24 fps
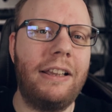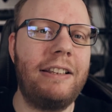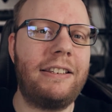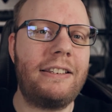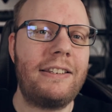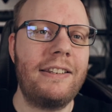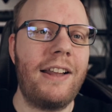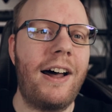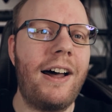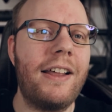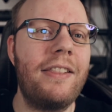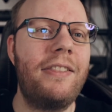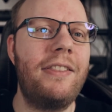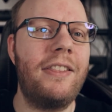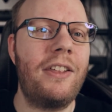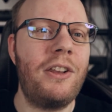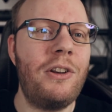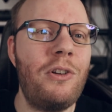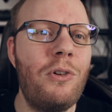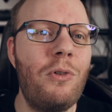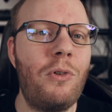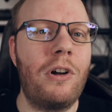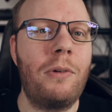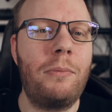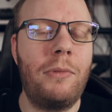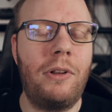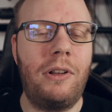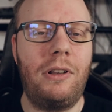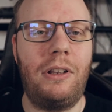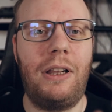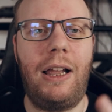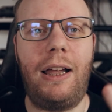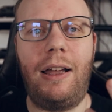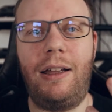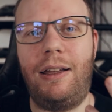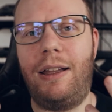It's not the
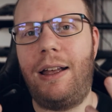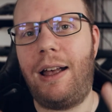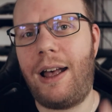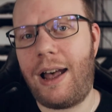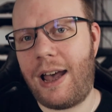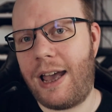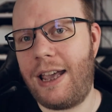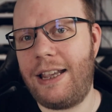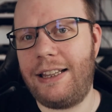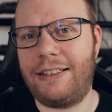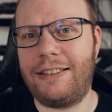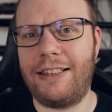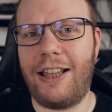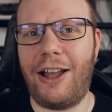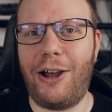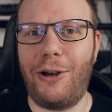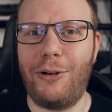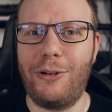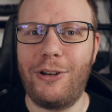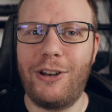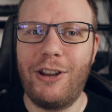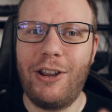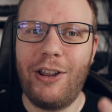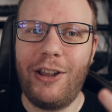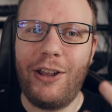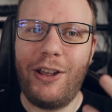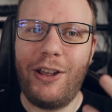normal I sound.